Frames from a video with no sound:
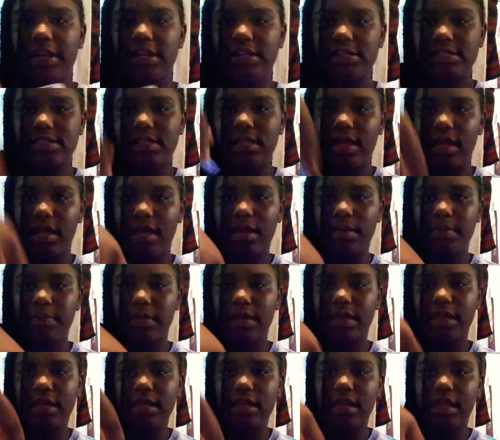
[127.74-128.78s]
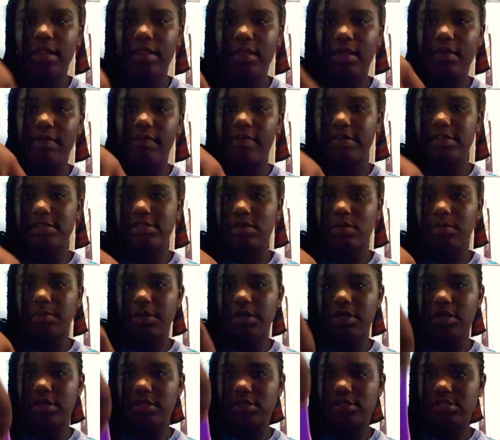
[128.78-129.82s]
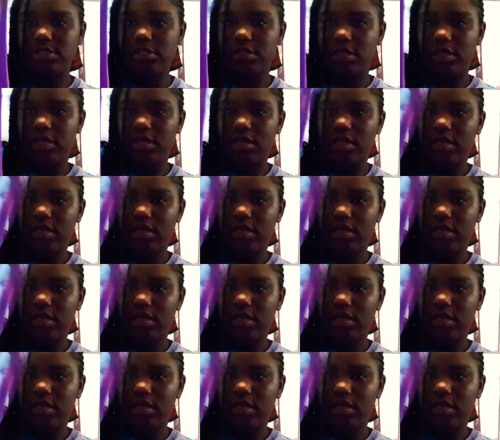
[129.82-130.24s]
slime, and I love it so much. See?